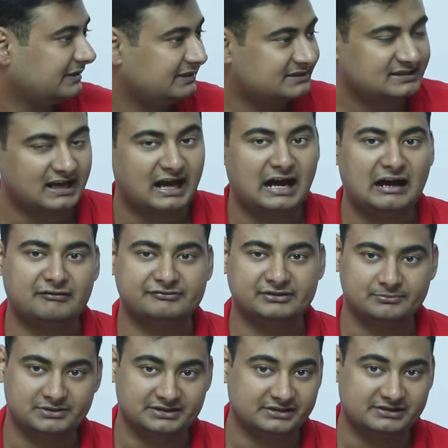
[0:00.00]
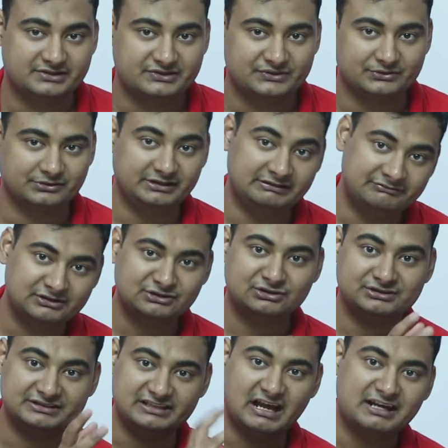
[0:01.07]
It's half the budget. So even
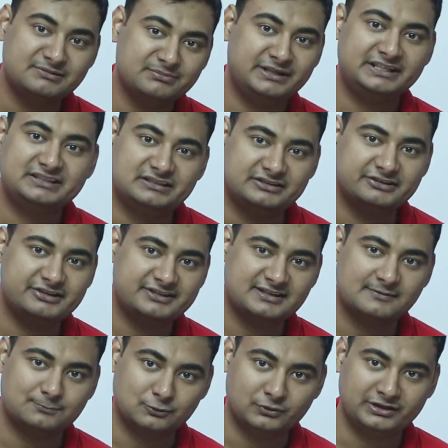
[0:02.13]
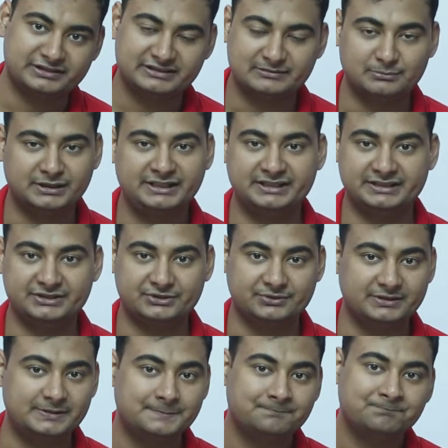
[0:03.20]
though that many countries are pouring their money into
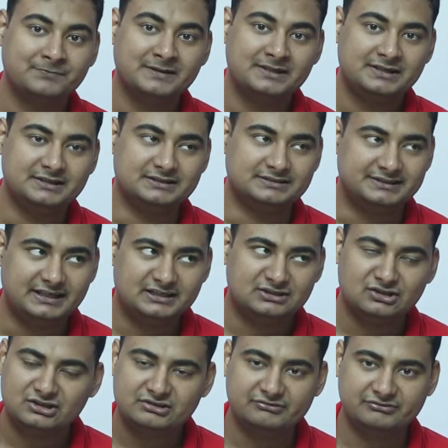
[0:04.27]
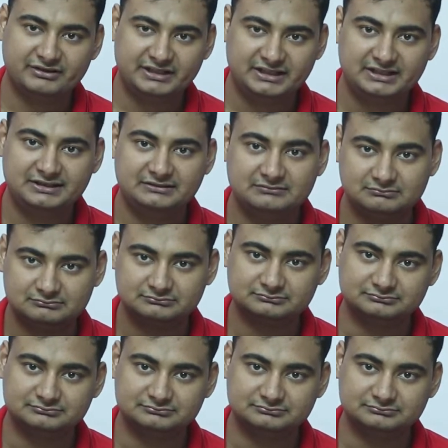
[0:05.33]
it, they are not very